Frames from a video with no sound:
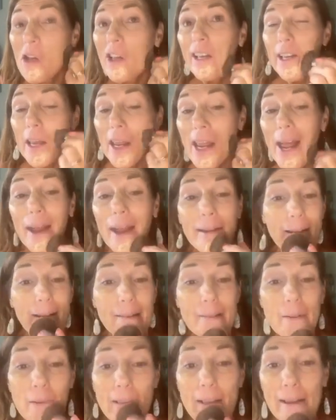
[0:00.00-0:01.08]
And I
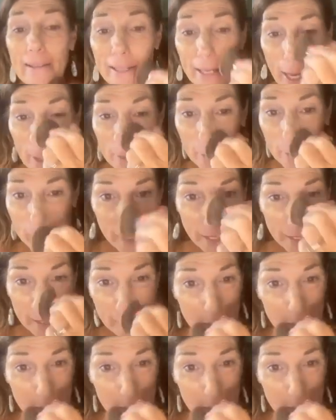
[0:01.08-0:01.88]
know a lot of gals said a